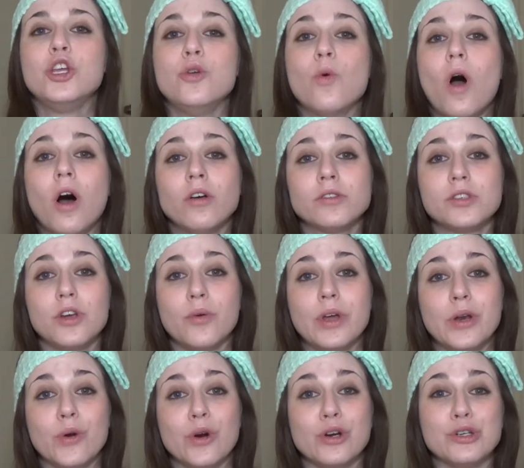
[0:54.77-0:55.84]
you also,
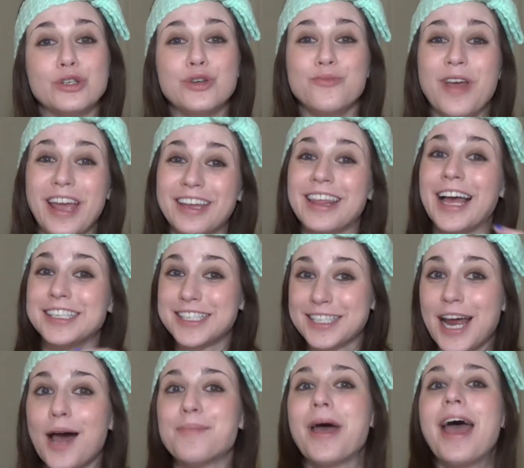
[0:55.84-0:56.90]
in order to make that
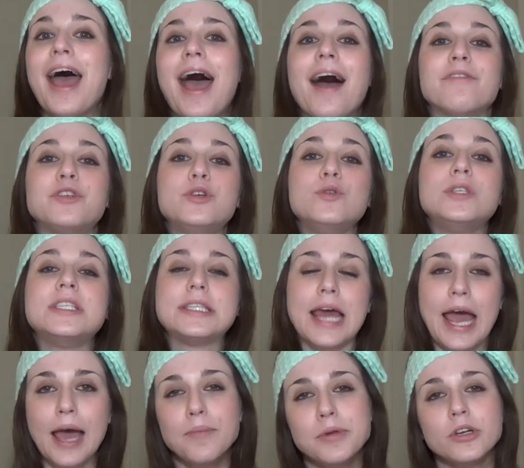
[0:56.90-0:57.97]
stop, have to
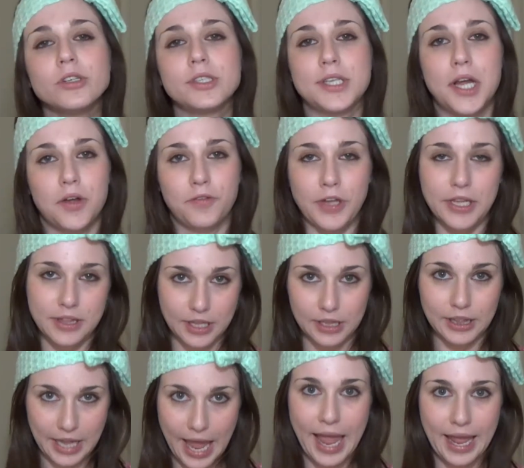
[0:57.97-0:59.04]
stab yourself in the
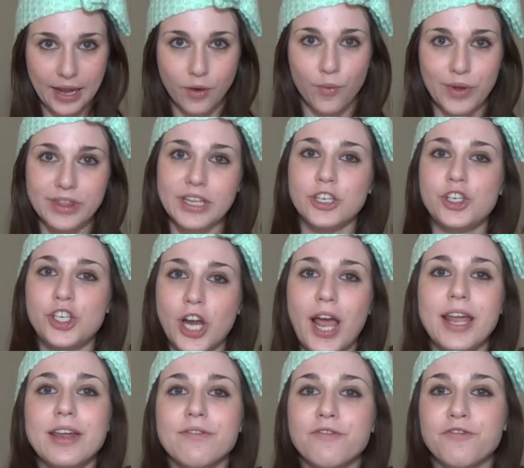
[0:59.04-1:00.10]
leg with a
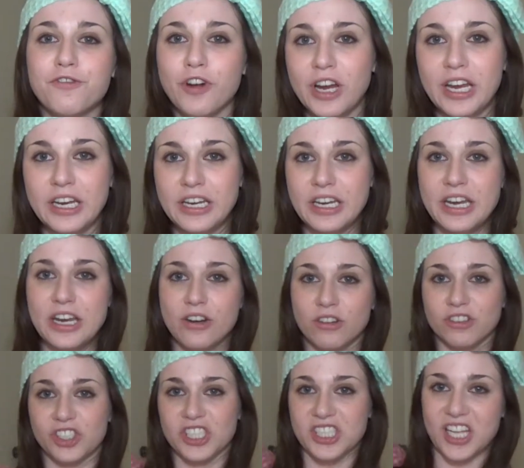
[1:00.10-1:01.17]
giant friggin'
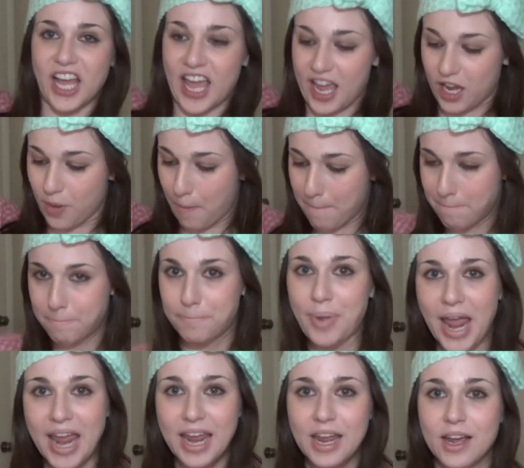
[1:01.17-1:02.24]
needle, just like,
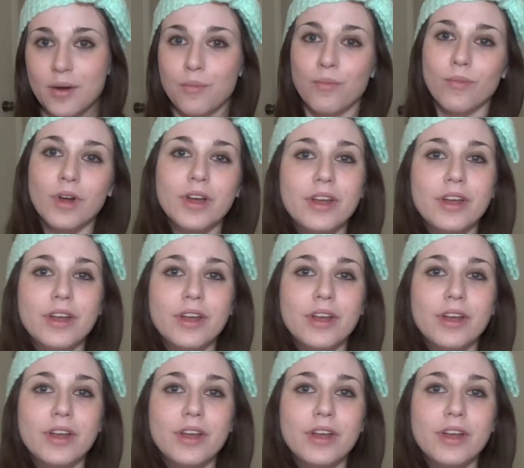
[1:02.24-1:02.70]
bam!